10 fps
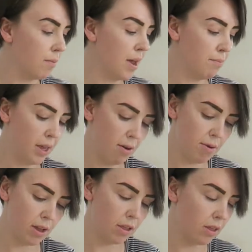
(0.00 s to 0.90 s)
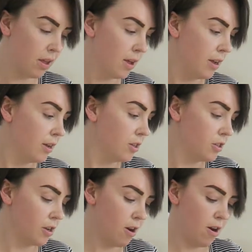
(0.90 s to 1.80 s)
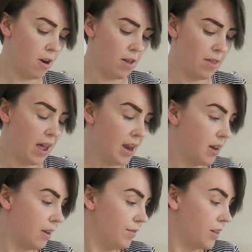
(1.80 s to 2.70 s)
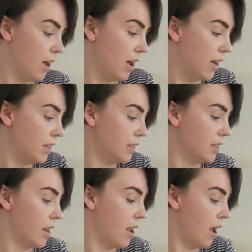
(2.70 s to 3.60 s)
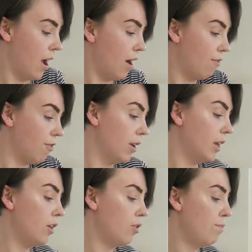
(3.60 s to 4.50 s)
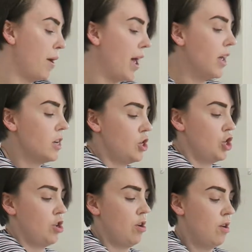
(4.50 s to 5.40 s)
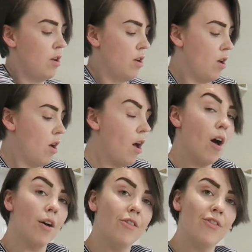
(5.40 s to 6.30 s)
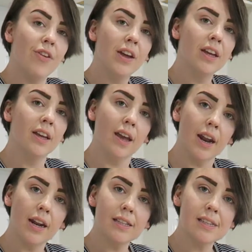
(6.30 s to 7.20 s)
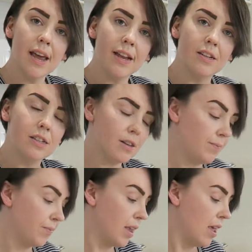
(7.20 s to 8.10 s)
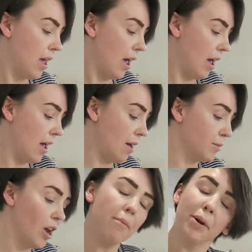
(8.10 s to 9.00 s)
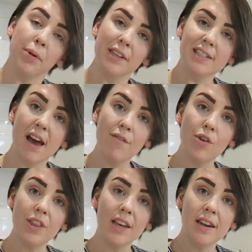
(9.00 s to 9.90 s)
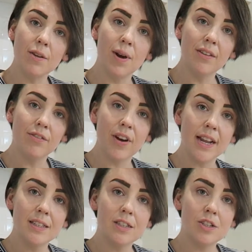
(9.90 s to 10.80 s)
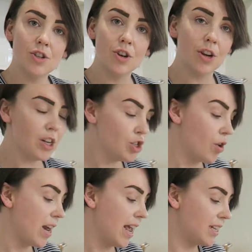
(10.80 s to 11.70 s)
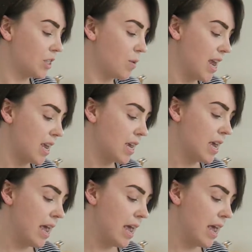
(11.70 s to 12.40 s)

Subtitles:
and play with. So that gives us a really good batch of kinetic sand. So I'm going to put this out for the Kindy One friends to enjoy next week.